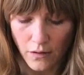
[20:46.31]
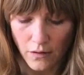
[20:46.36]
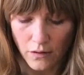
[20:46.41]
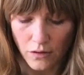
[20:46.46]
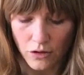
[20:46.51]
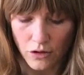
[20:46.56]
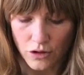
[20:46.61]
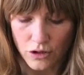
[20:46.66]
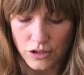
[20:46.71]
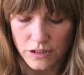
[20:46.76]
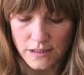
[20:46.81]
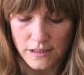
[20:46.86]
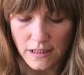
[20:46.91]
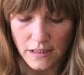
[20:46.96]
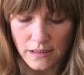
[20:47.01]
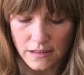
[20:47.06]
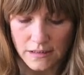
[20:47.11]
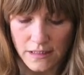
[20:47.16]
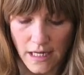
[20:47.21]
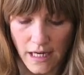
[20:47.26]
You're just
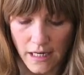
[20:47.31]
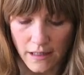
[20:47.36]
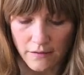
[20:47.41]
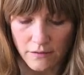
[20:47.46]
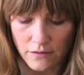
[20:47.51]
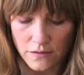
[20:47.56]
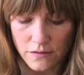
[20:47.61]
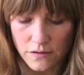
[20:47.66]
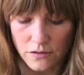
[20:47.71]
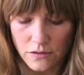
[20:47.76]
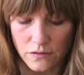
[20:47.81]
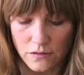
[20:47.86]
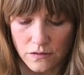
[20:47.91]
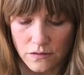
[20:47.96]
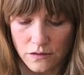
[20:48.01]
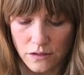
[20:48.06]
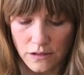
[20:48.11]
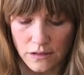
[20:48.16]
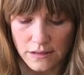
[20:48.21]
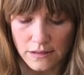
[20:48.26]
gonna tie those 2
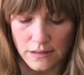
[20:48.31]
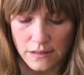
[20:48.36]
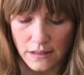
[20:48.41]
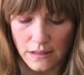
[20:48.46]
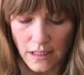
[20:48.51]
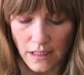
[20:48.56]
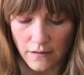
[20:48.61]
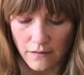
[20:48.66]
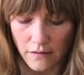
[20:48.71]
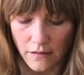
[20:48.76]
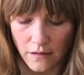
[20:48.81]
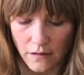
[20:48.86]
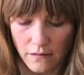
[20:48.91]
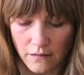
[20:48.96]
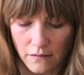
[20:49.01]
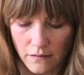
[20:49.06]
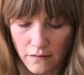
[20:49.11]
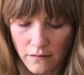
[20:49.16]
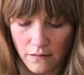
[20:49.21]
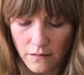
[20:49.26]
strings together.
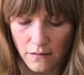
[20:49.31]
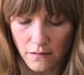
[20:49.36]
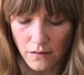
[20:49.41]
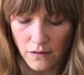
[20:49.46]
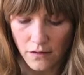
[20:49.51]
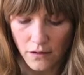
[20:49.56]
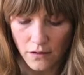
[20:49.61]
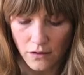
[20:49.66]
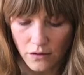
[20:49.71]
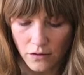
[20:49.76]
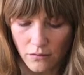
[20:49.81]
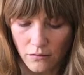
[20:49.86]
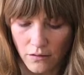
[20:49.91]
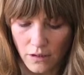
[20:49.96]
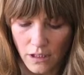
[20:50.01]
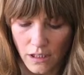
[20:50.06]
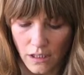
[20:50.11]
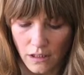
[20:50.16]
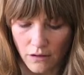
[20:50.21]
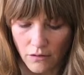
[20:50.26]
You could
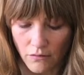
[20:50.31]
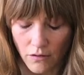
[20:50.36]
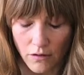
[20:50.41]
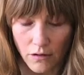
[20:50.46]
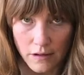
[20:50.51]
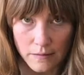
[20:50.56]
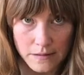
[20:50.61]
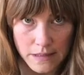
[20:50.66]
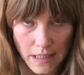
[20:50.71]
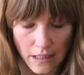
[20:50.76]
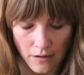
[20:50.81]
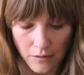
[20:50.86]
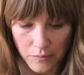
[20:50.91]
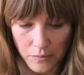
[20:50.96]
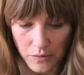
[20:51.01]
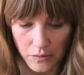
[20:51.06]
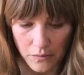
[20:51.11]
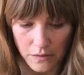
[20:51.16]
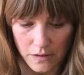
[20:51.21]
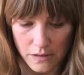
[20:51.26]
get a grown-up to help
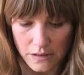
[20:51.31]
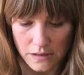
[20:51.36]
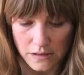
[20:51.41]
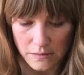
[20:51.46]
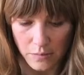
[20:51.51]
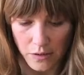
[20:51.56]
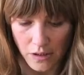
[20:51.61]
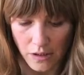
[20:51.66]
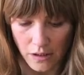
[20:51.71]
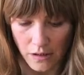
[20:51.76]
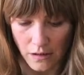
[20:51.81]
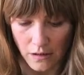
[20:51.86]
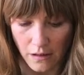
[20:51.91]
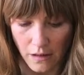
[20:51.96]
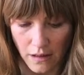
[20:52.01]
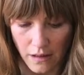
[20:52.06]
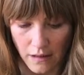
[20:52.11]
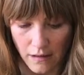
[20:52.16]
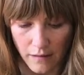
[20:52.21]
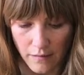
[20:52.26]
you with this part
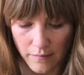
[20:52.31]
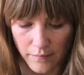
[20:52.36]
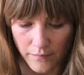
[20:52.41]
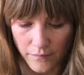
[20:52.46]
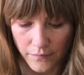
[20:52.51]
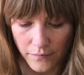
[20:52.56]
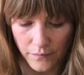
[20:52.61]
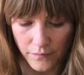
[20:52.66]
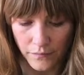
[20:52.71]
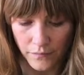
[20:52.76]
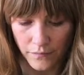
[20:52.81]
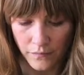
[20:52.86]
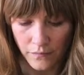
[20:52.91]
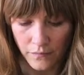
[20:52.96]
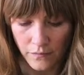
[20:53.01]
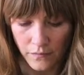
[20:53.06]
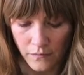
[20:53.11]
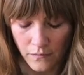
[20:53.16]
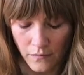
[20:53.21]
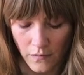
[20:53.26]

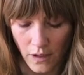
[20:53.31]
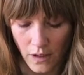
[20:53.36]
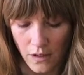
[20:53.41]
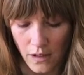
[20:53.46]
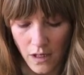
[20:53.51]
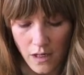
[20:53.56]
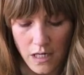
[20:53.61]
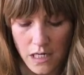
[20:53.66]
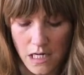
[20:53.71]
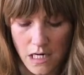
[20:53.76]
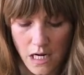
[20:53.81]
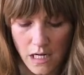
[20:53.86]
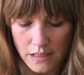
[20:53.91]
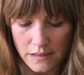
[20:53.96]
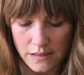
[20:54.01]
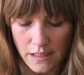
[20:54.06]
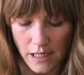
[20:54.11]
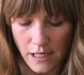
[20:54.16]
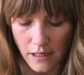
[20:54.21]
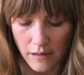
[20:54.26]
in any knot
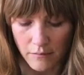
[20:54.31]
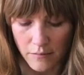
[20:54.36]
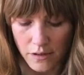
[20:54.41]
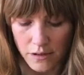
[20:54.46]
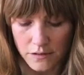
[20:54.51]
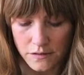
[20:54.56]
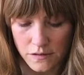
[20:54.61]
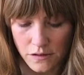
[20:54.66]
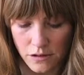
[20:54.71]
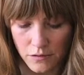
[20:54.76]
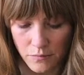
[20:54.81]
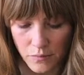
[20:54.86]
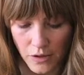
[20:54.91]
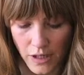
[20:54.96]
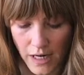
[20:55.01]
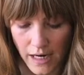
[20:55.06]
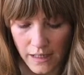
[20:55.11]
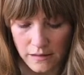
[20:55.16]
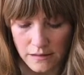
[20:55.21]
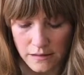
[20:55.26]
tying, but it's good
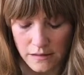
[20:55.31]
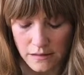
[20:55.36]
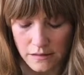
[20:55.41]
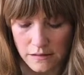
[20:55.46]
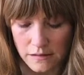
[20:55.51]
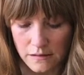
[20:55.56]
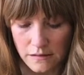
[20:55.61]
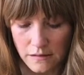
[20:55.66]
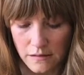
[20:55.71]
practice.